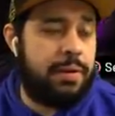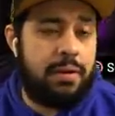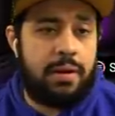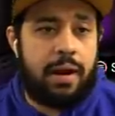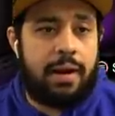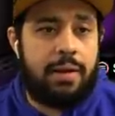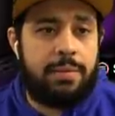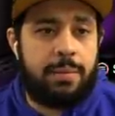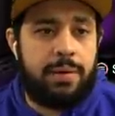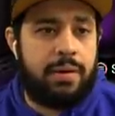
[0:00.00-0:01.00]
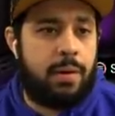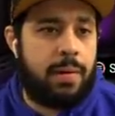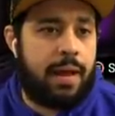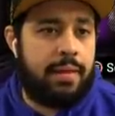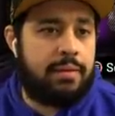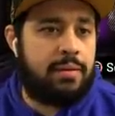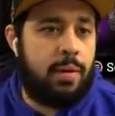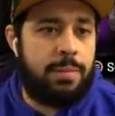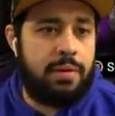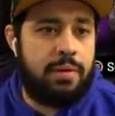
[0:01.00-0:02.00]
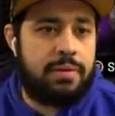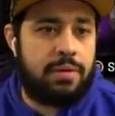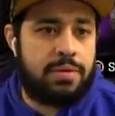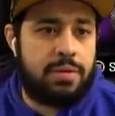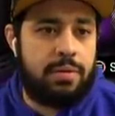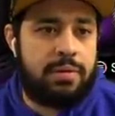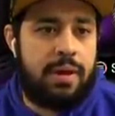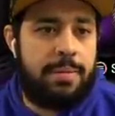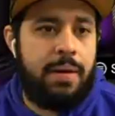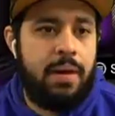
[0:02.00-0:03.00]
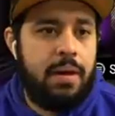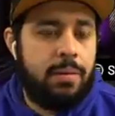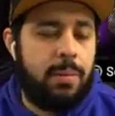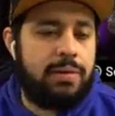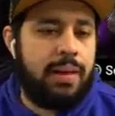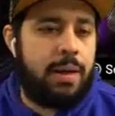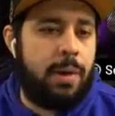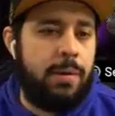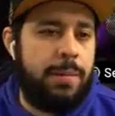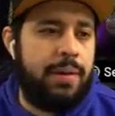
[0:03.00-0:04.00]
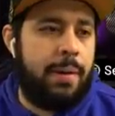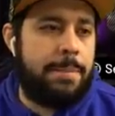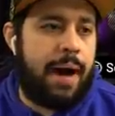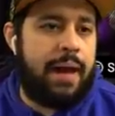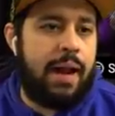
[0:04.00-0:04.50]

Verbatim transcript: be good. All right, I don't, we're gonna go Galaxy Opal though. Let's go Showtime. What's like? What would be the buy